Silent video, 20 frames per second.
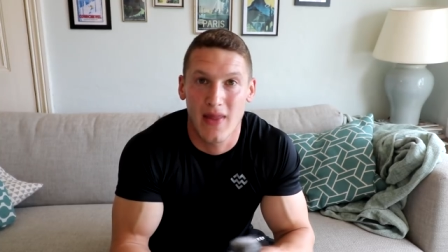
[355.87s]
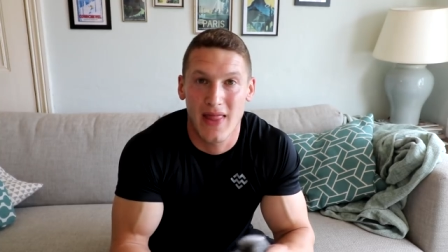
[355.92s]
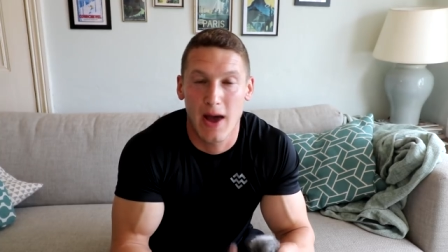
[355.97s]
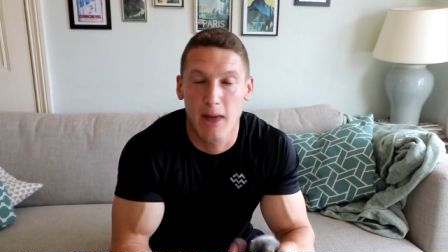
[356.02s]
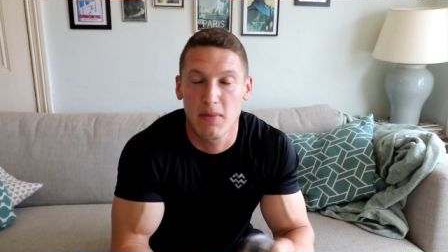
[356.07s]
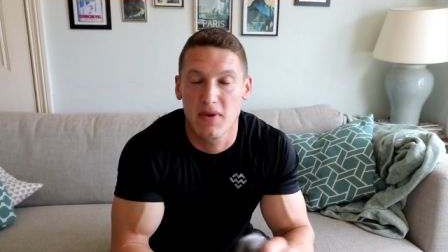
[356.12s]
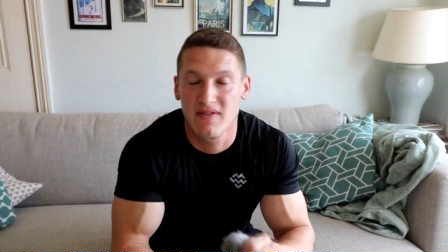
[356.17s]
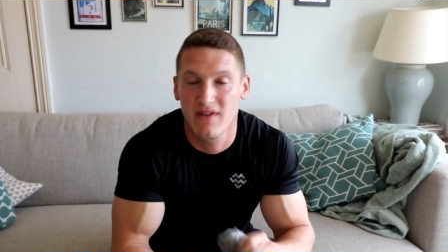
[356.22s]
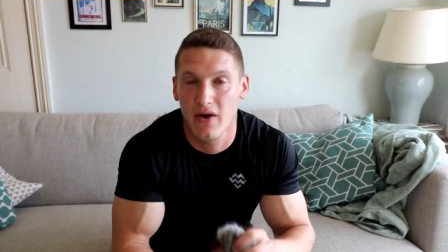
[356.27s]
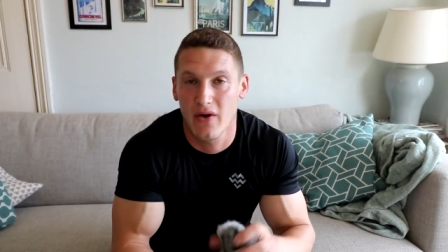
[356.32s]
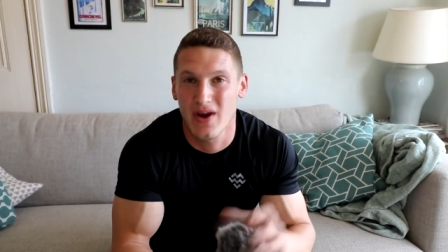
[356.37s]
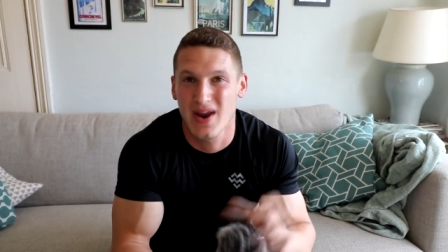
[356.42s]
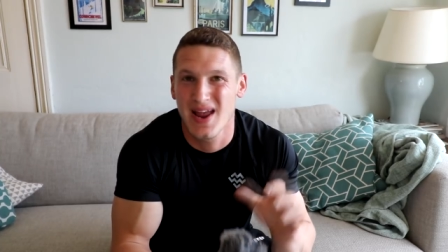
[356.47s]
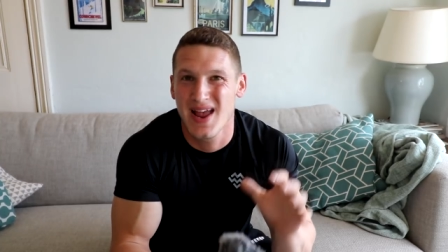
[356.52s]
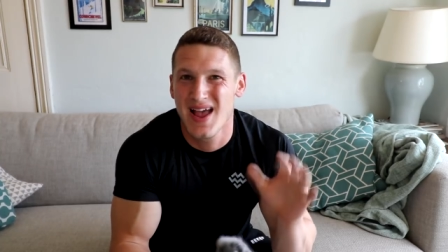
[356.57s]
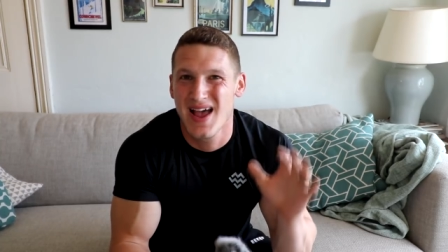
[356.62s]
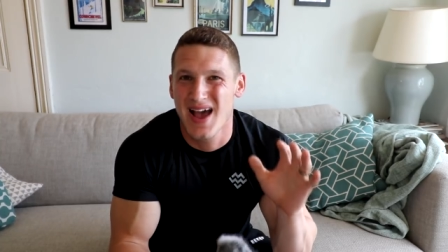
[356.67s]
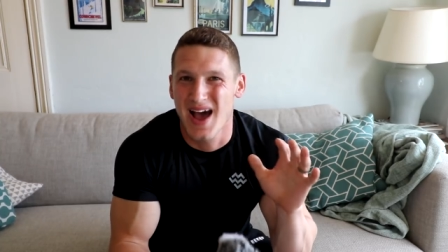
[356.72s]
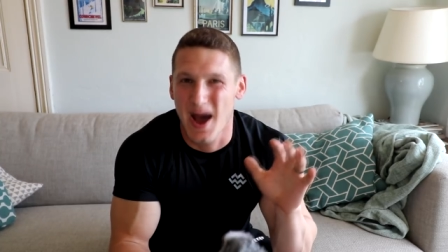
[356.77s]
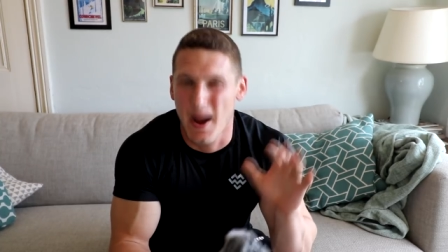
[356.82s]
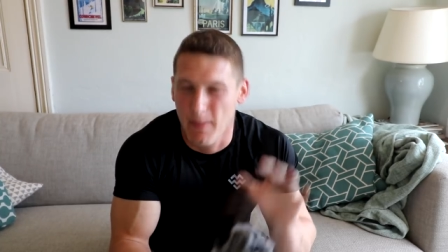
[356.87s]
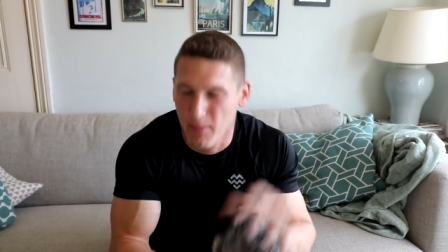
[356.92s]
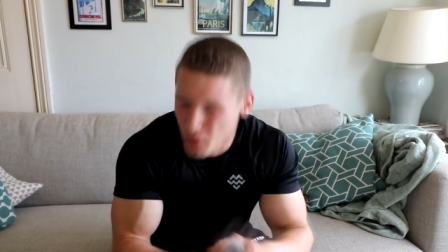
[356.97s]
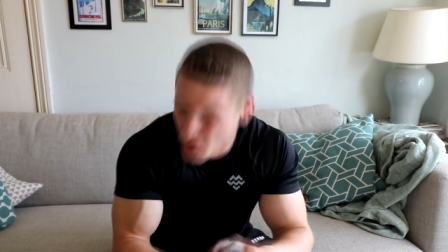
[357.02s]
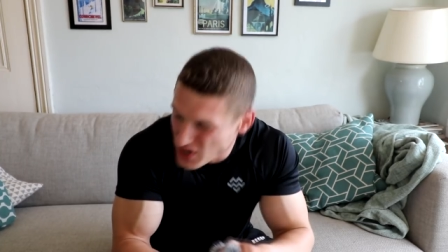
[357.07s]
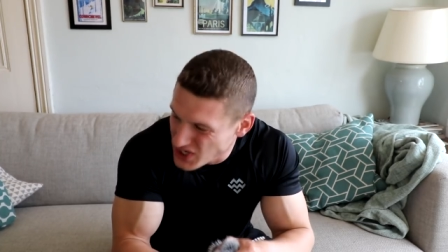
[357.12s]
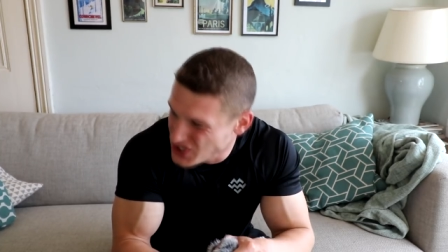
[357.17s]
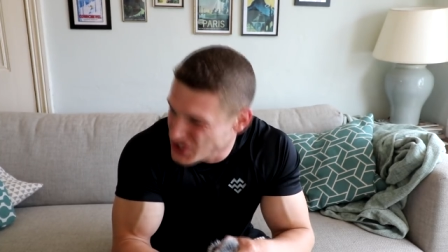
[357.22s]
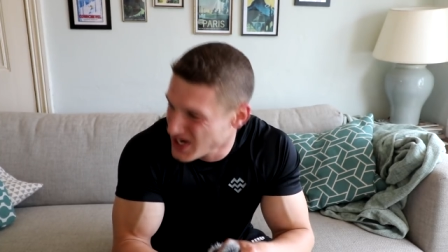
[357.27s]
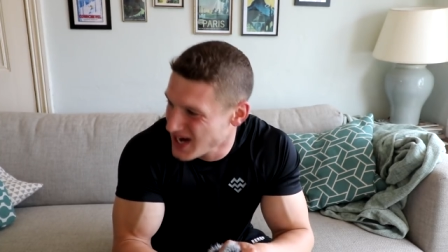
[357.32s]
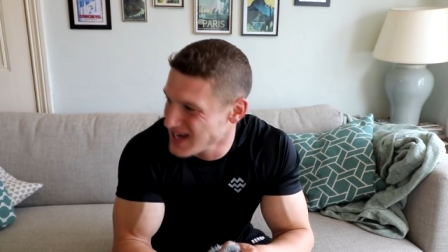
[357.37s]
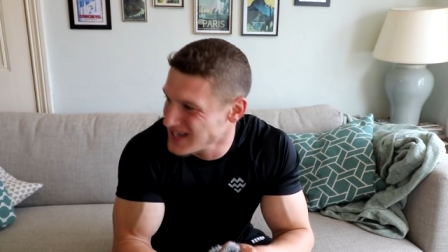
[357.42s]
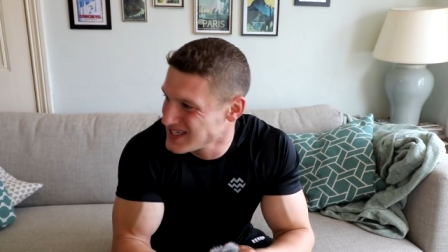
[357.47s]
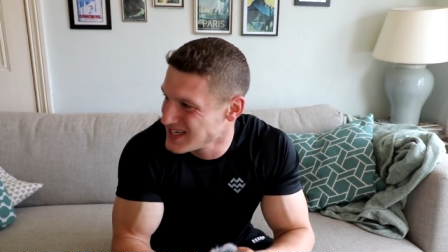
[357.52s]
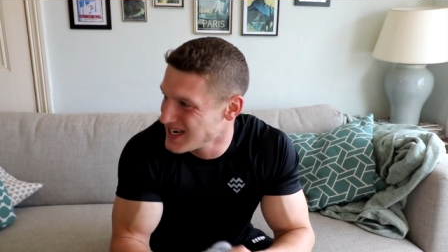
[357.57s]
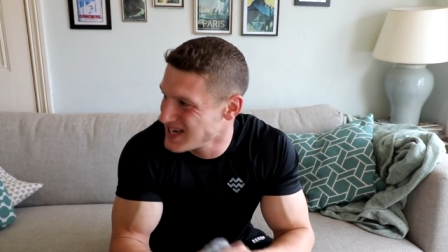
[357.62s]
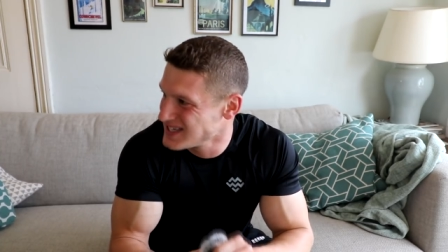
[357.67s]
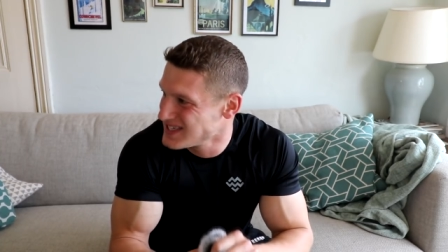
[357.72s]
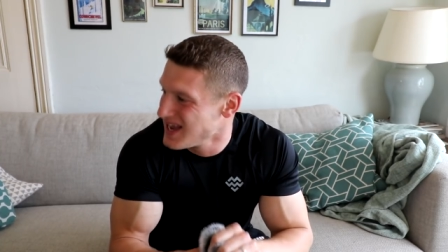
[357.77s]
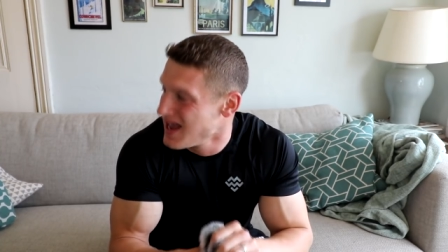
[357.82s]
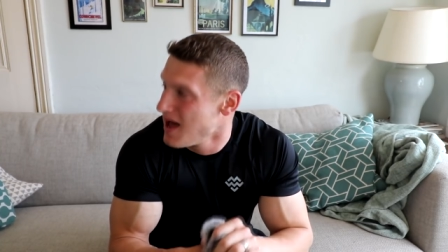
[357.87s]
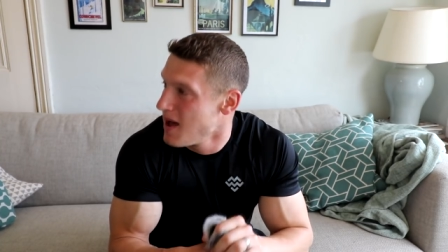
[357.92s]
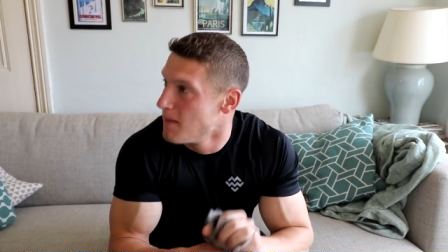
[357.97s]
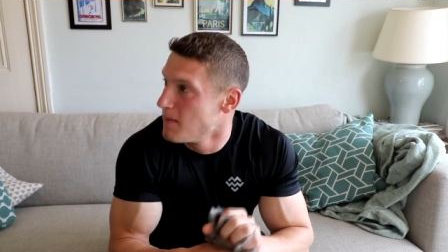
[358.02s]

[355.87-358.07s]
That'll be very appreciated.